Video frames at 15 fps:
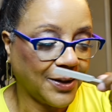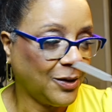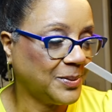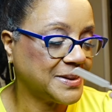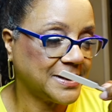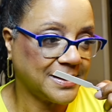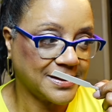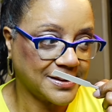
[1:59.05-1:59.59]
Oh,
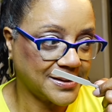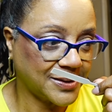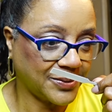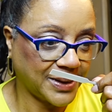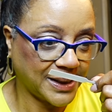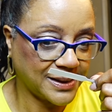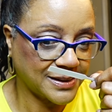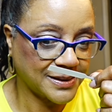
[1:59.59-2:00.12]
see, this is so
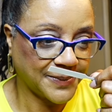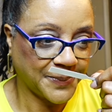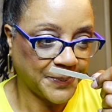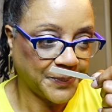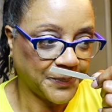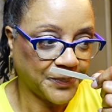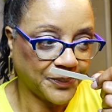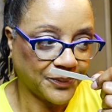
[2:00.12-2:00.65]
nice.
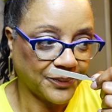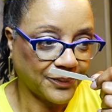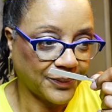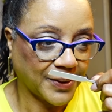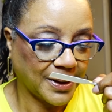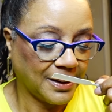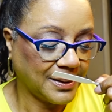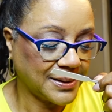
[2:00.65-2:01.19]

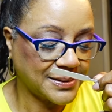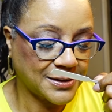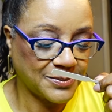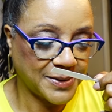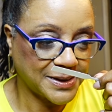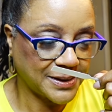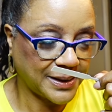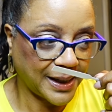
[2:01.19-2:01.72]
This to
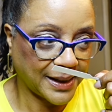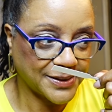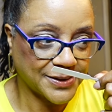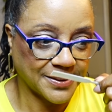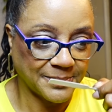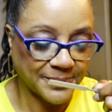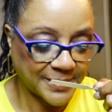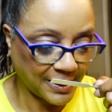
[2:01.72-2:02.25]
me is a
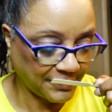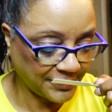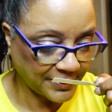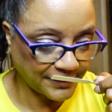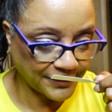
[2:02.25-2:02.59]
yes. Definitely